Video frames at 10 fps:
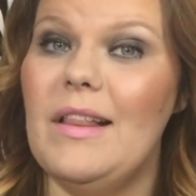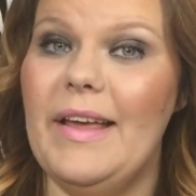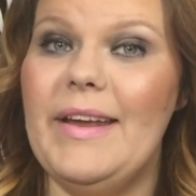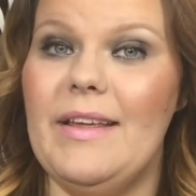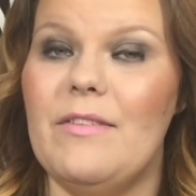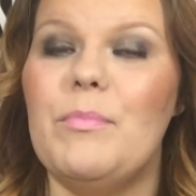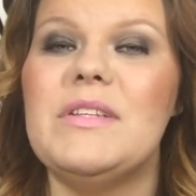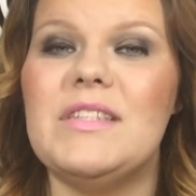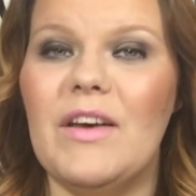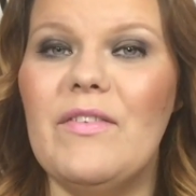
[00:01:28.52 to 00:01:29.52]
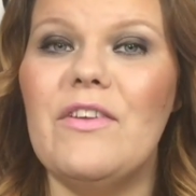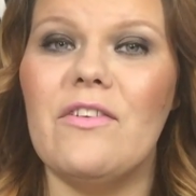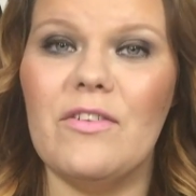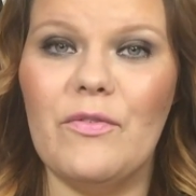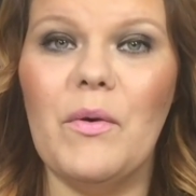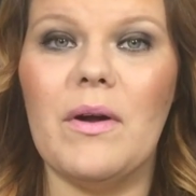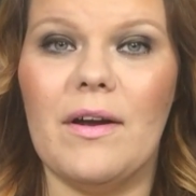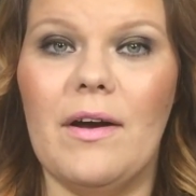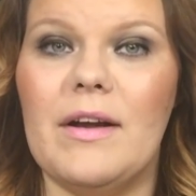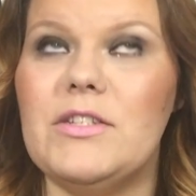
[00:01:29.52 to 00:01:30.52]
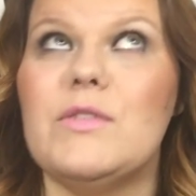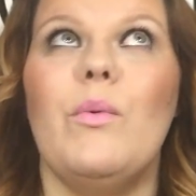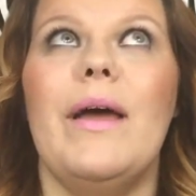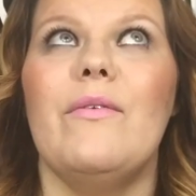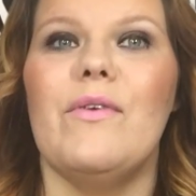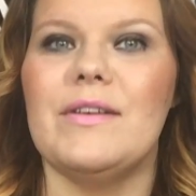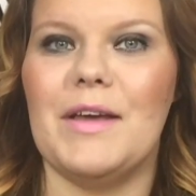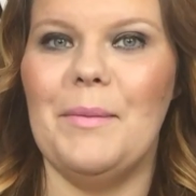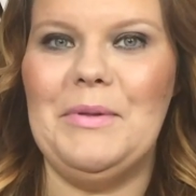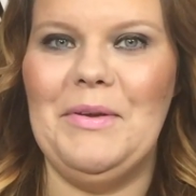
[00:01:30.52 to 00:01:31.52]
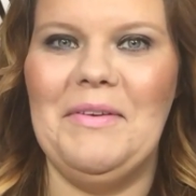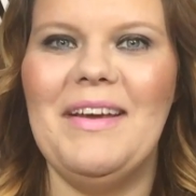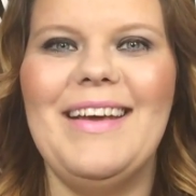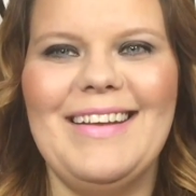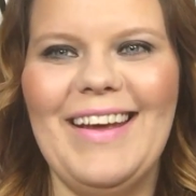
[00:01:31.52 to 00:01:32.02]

Ladies, put stuff in your Sephora cart and just wait for it to come to you.